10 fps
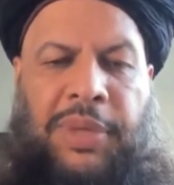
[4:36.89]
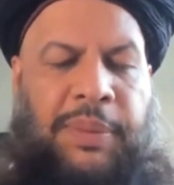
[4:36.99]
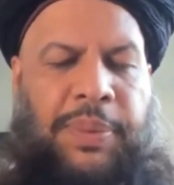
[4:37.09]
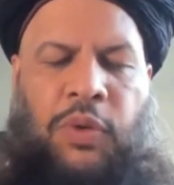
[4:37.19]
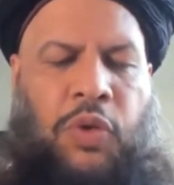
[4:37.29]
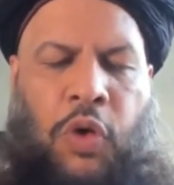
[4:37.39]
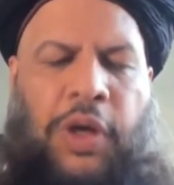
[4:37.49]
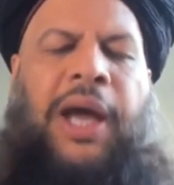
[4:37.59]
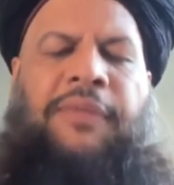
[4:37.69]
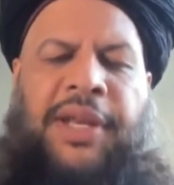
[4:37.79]
people who
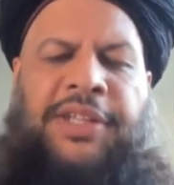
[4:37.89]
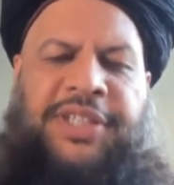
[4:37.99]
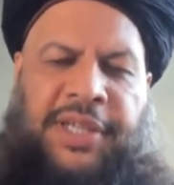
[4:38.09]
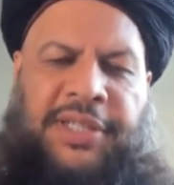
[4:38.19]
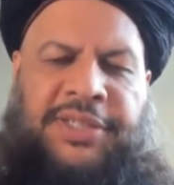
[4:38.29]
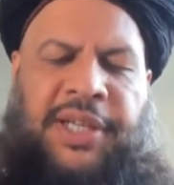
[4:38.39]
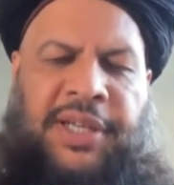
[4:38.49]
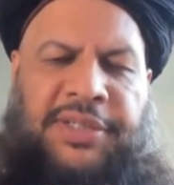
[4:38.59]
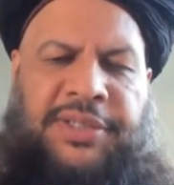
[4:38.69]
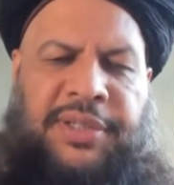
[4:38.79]
don't have any serious
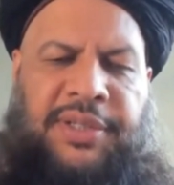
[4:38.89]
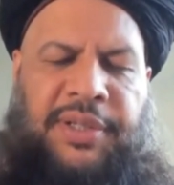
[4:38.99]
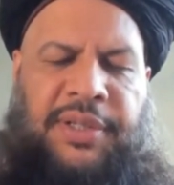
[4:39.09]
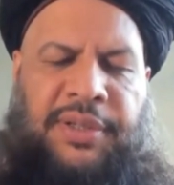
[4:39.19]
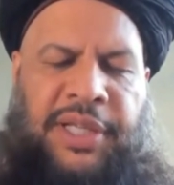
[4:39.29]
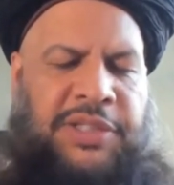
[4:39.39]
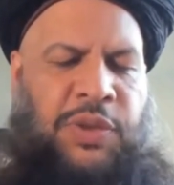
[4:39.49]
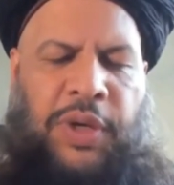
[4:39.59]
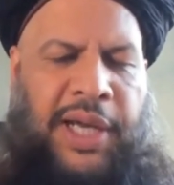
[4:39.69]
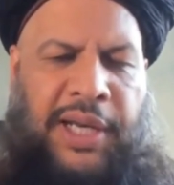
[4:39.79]
illness, there is
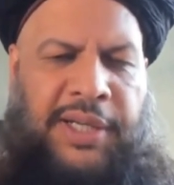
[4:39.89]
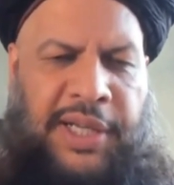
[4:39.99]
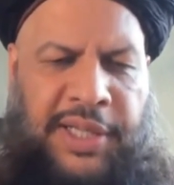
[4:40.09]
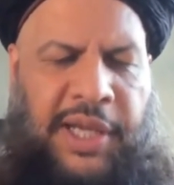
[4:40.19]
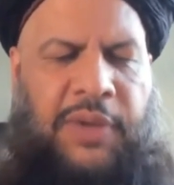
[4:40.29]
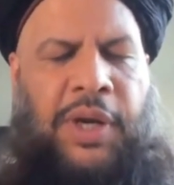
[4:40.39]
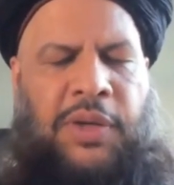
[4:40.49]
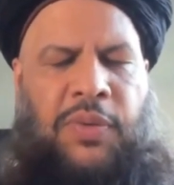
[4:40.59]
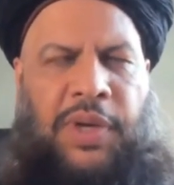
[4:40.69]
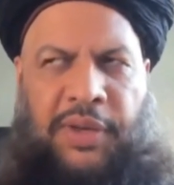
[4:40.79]
no guarantee they are
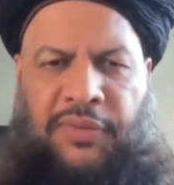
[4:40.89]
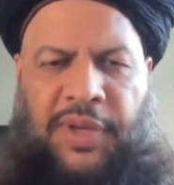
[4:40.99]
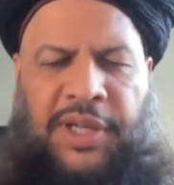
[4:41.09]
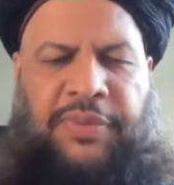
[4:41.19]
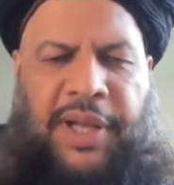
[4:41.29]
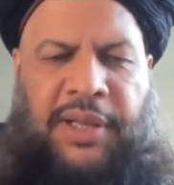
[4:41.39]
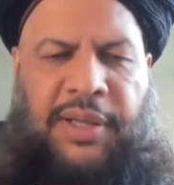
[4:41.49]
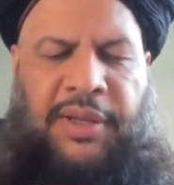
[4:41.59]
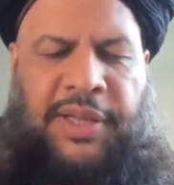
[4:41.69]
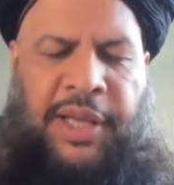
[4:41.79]
going to live as well.
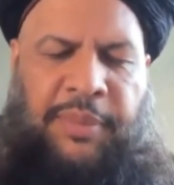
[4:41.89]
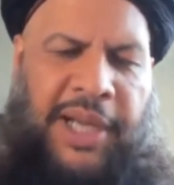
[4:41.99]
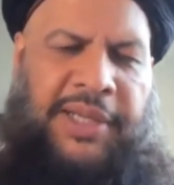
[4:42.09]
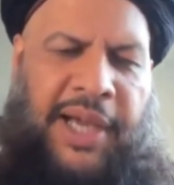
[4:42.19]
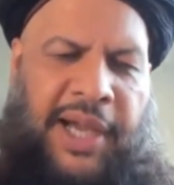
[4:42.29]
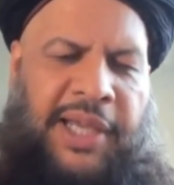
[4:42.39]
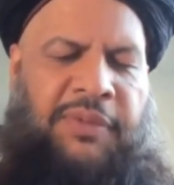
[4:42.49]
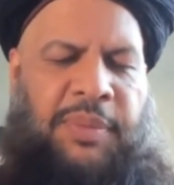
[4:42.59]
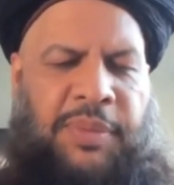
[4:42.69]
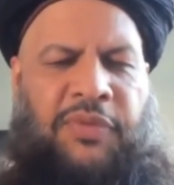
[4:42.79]
They might die
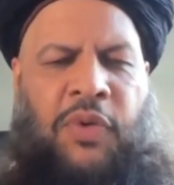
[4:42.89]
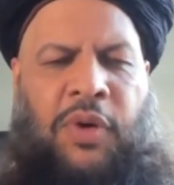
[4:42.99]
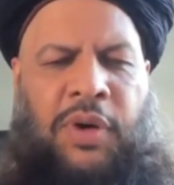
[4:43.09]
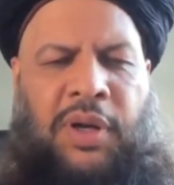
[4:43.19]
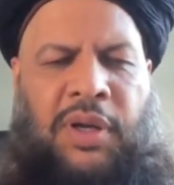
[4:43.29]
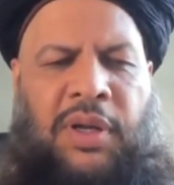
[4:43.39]
even before.